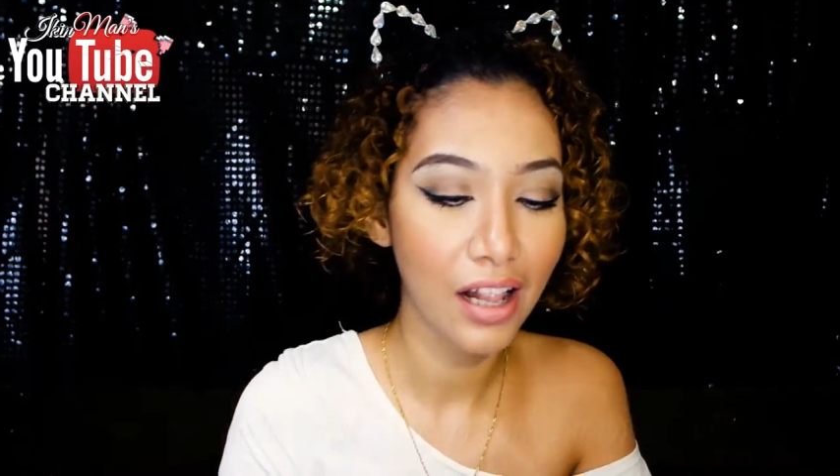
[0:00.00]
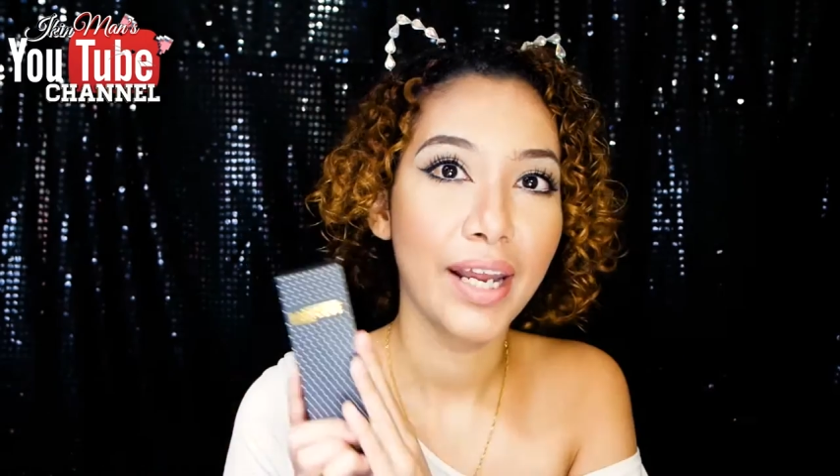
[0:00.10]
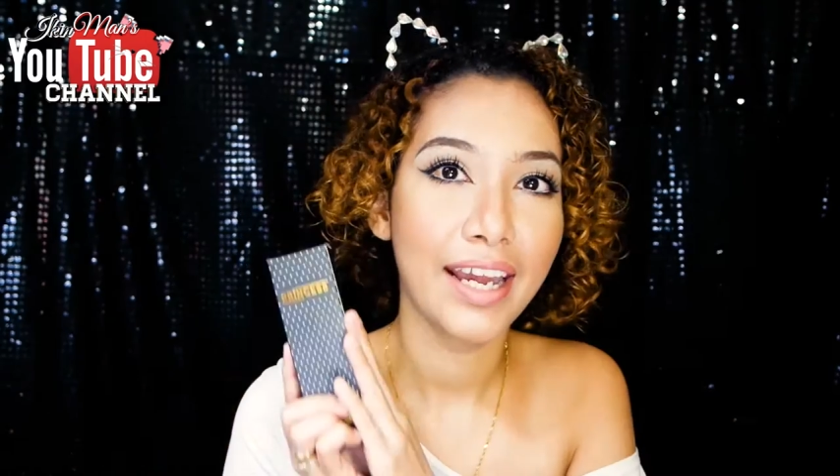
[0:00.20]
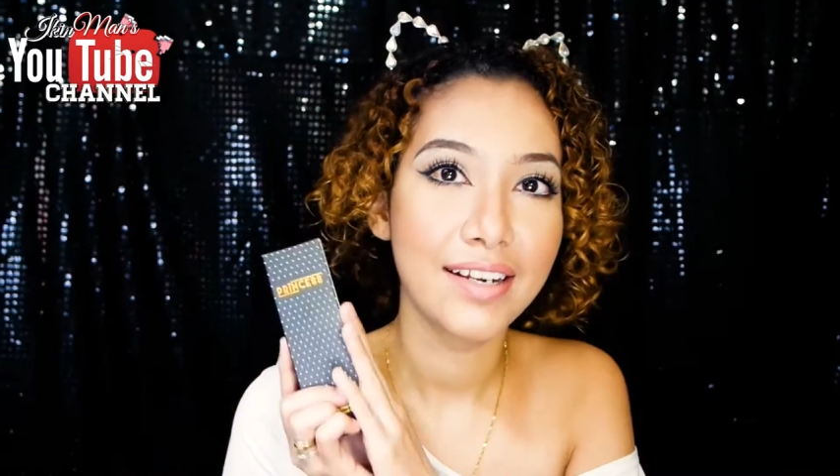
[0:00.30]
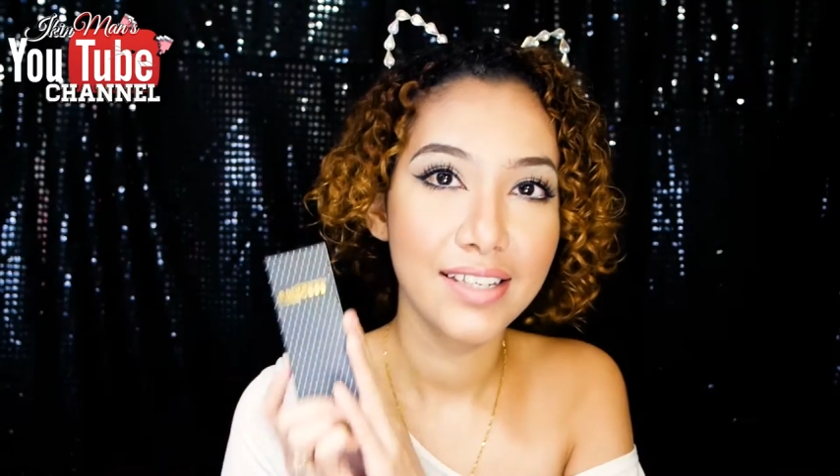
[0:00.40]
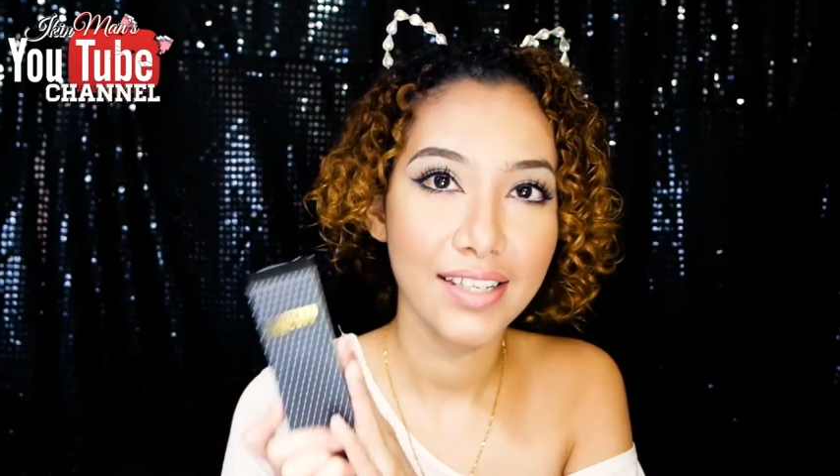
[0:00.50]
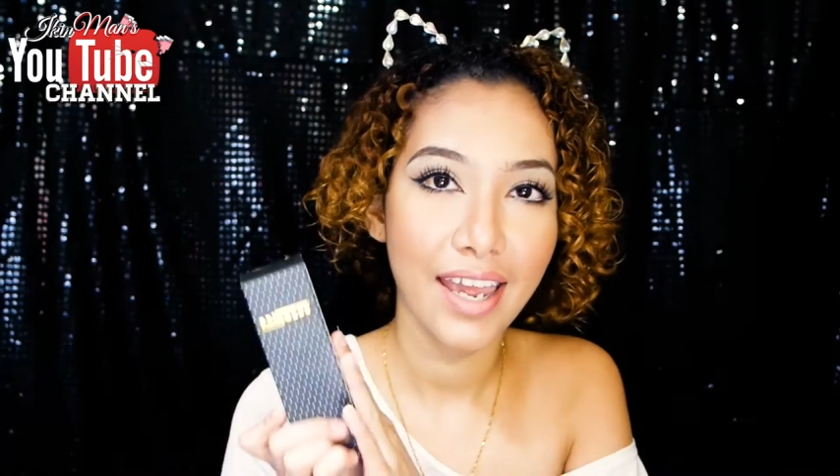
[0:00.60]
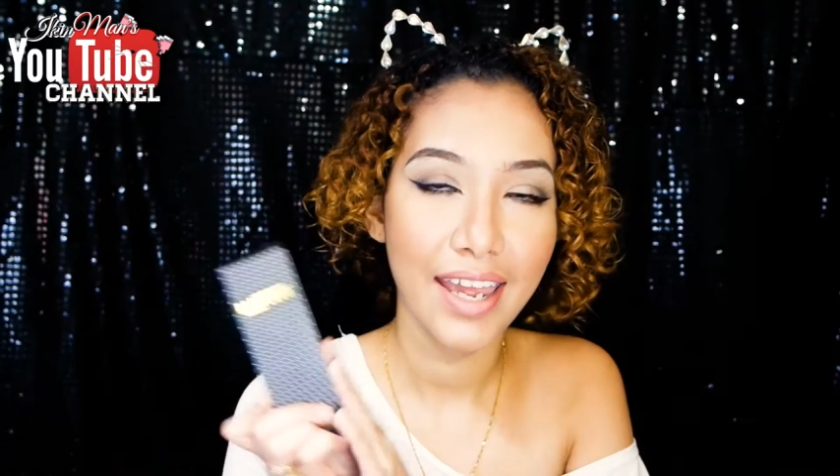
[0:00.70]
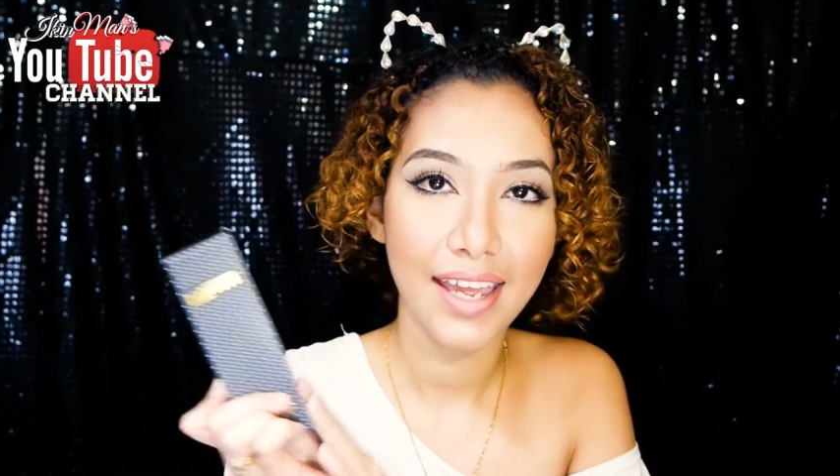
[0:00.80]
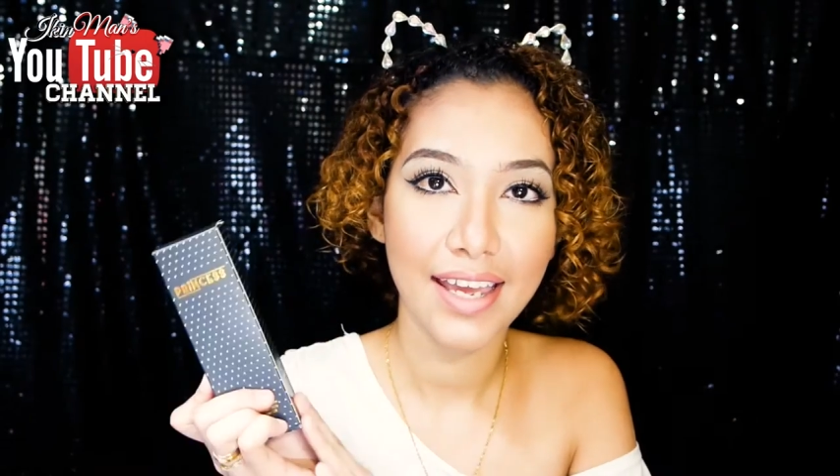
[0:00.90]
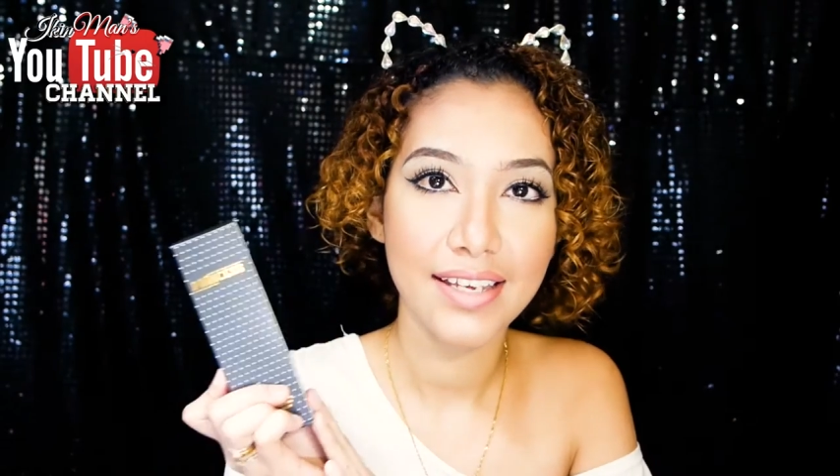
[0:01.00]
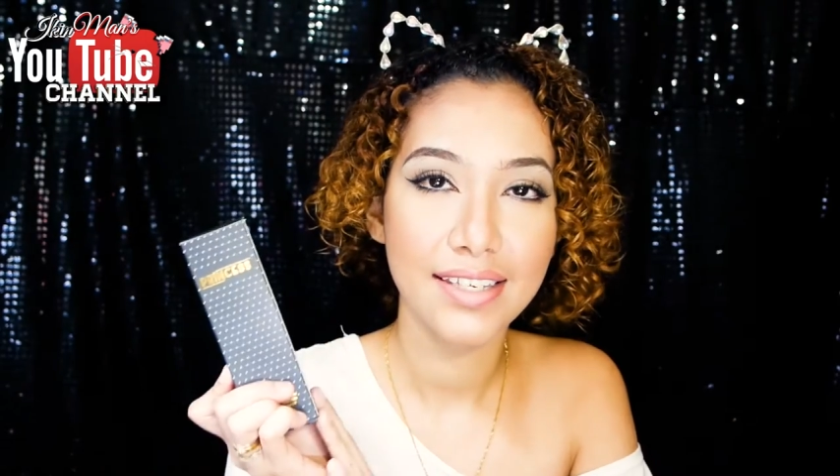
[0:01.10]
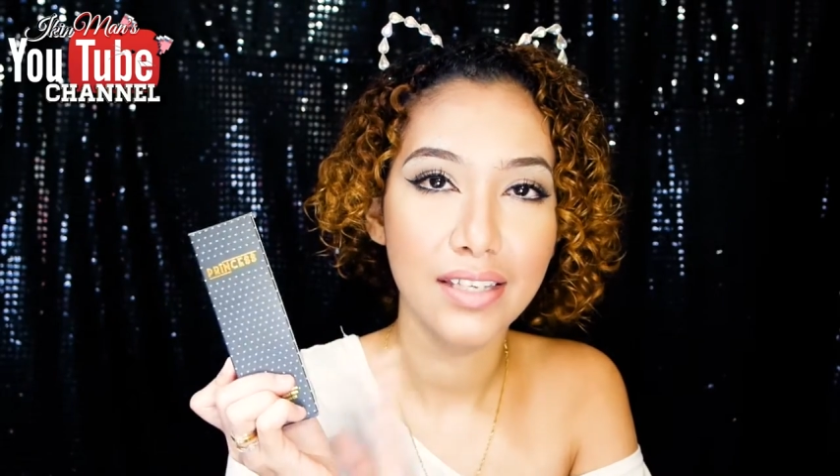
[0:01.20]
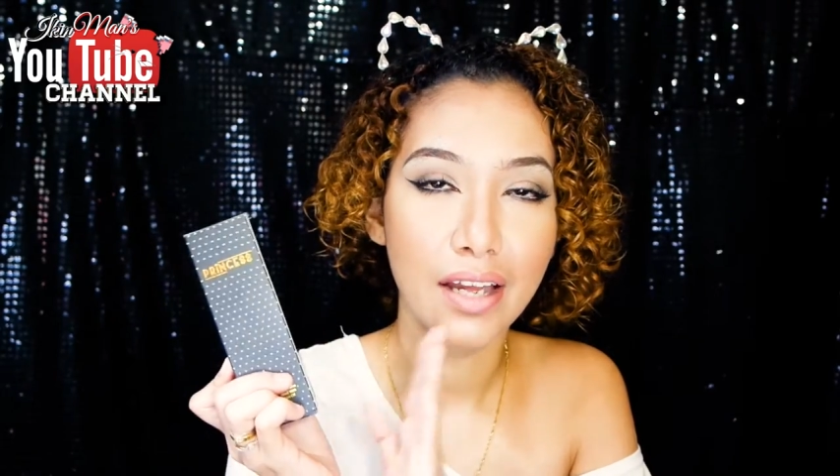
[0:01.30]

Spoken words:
What I can say is